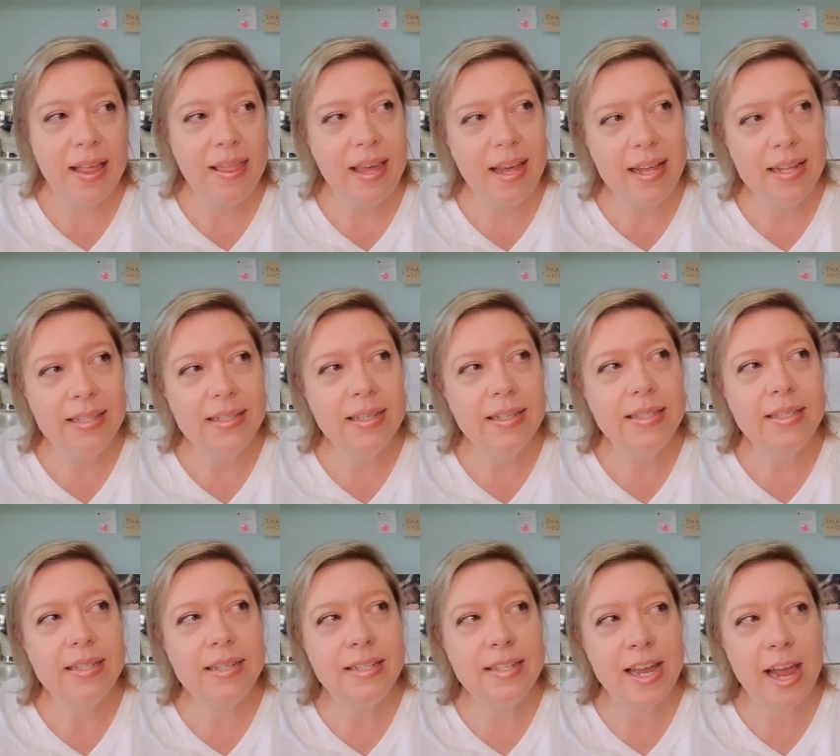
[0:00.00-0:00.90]
I think it
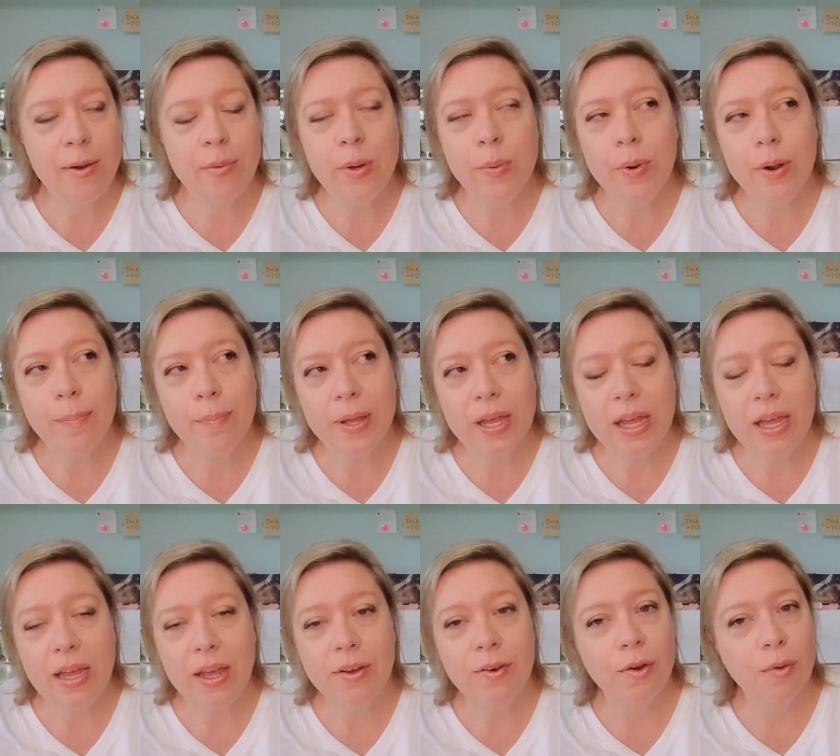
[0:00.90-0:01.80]
says today we wear
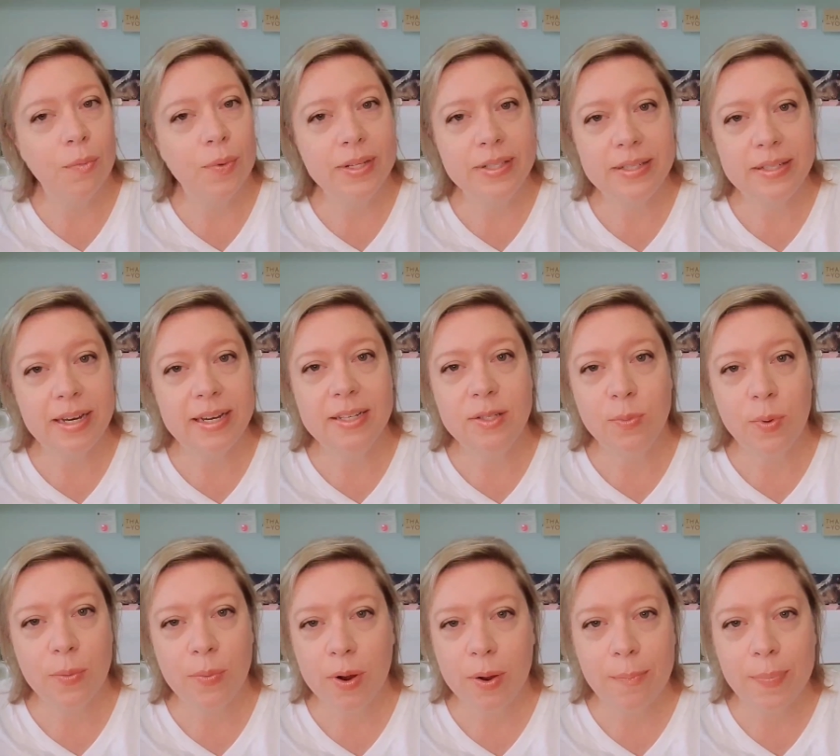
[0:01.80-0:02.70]
pink, or
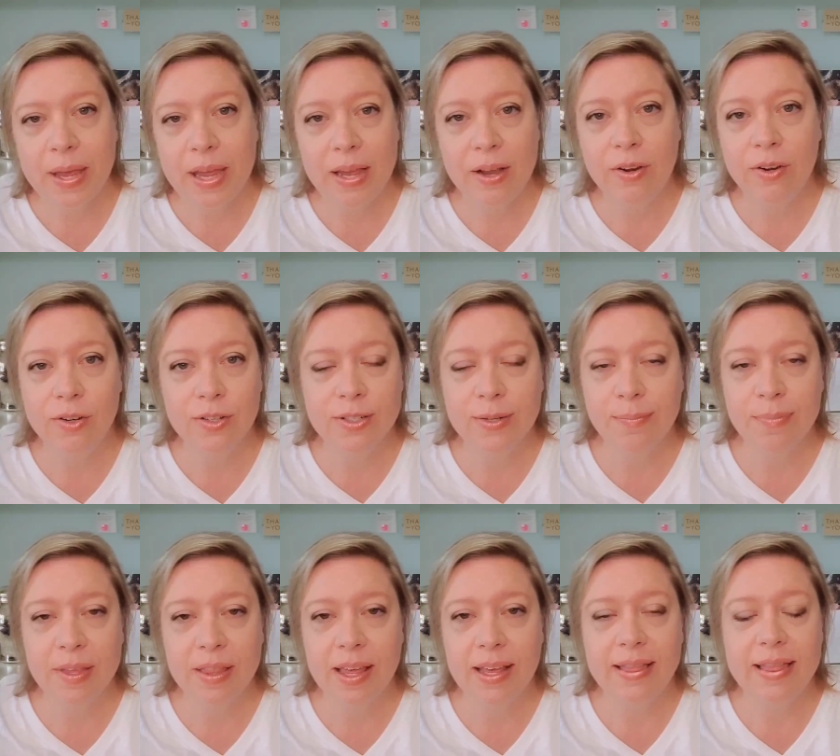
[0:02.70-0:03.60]
Wednesdays we wear pink, or
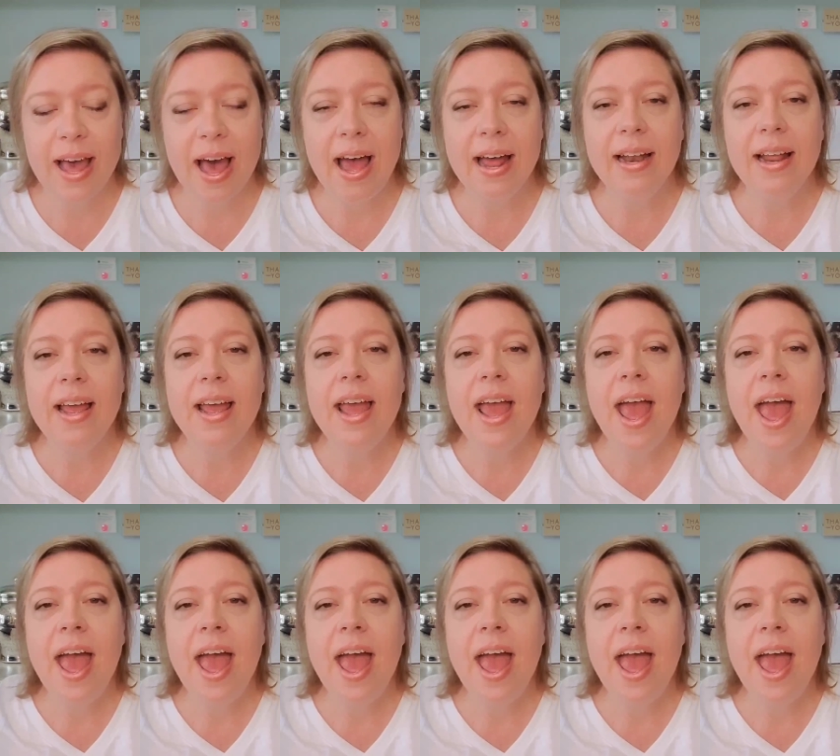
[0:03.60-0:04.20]
something like that.